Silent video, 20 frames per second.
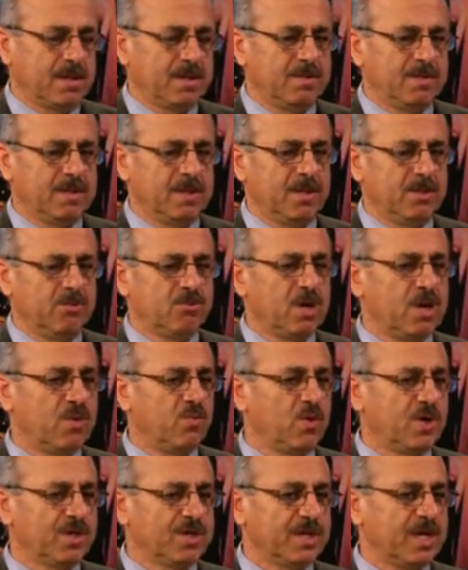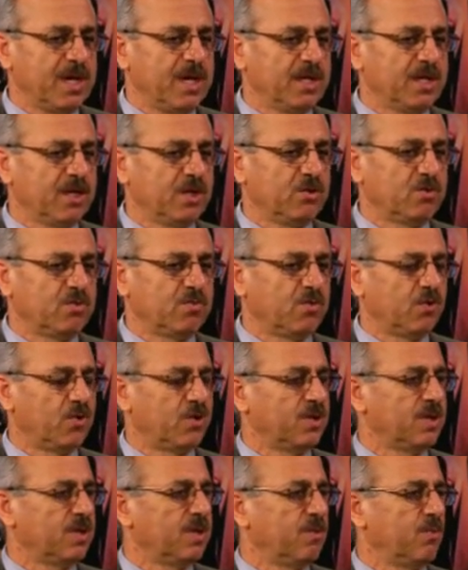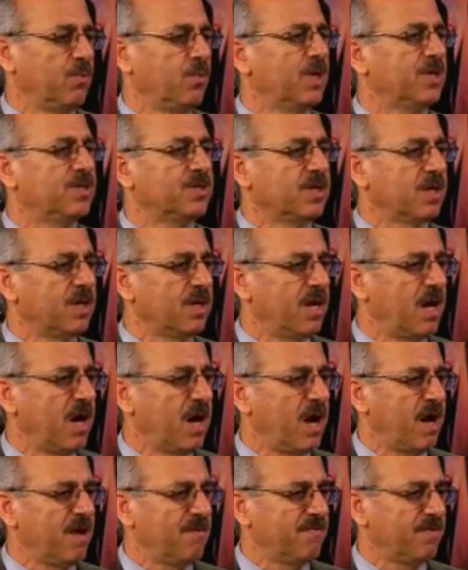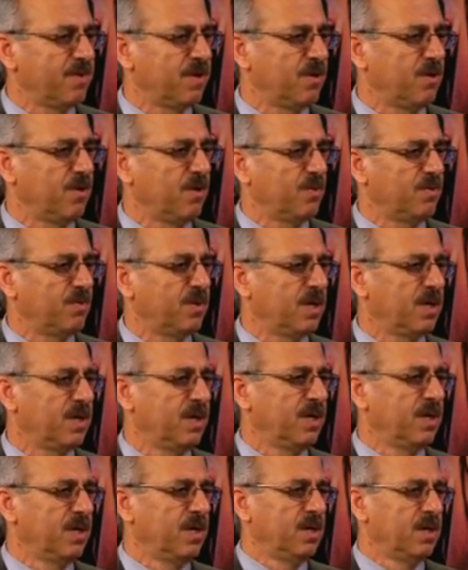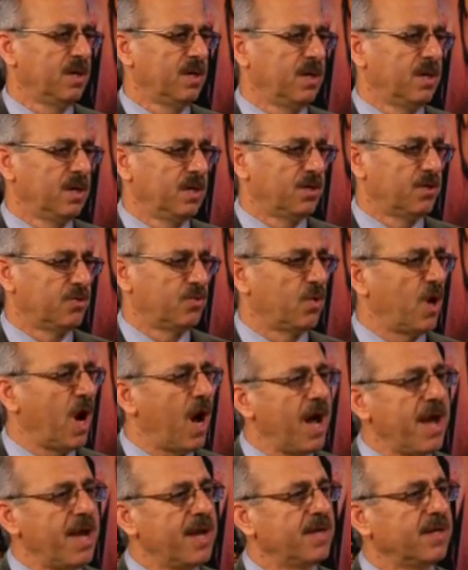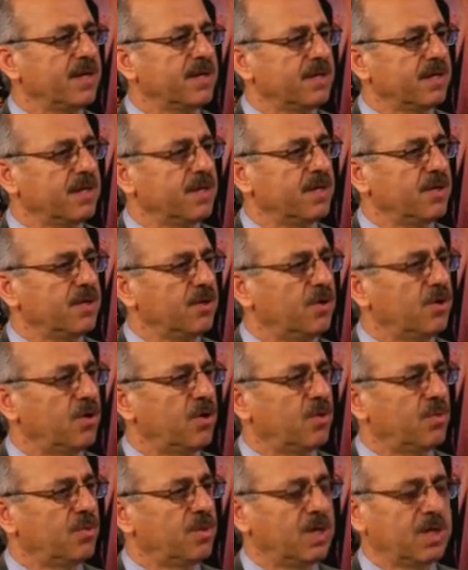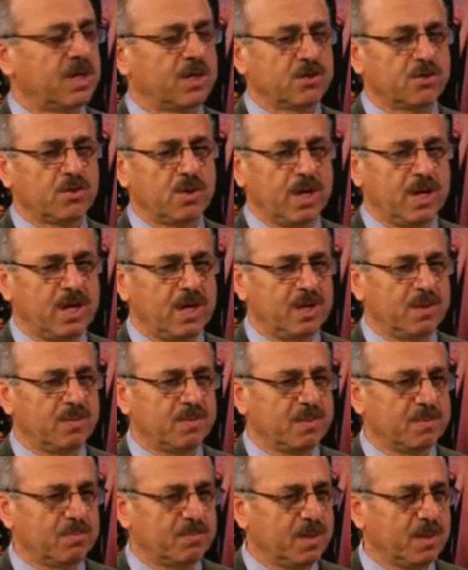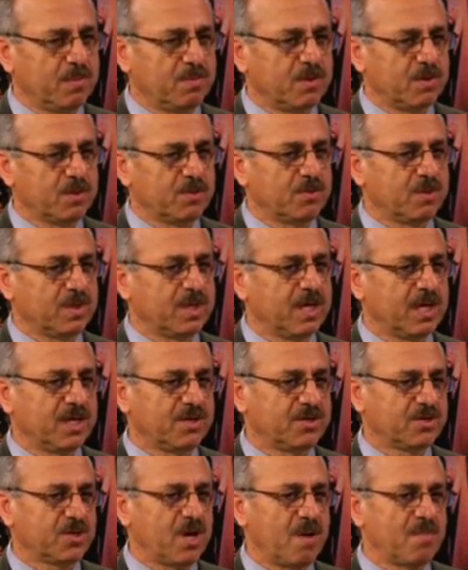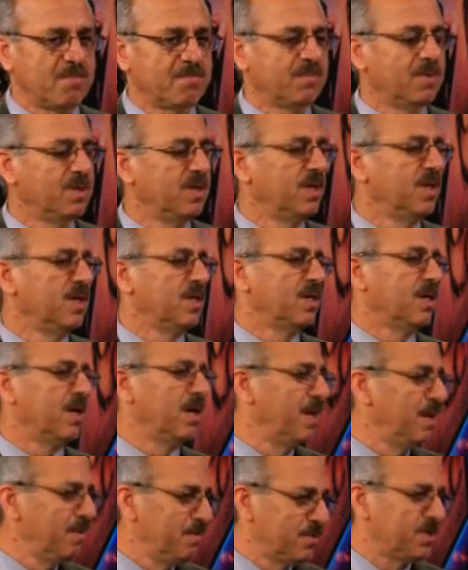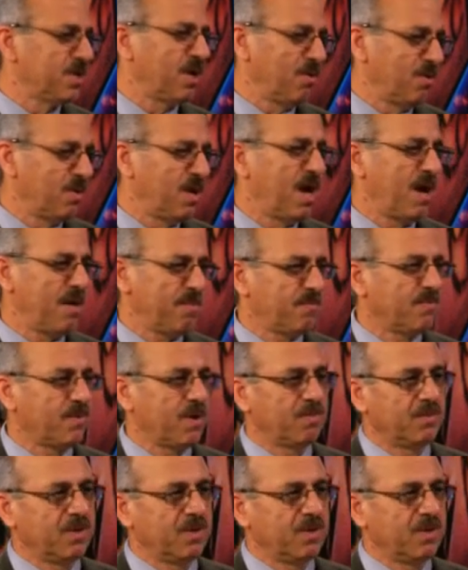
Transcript: Iran was heading toward the Western life, trying, to help people to get some glimpse of life from the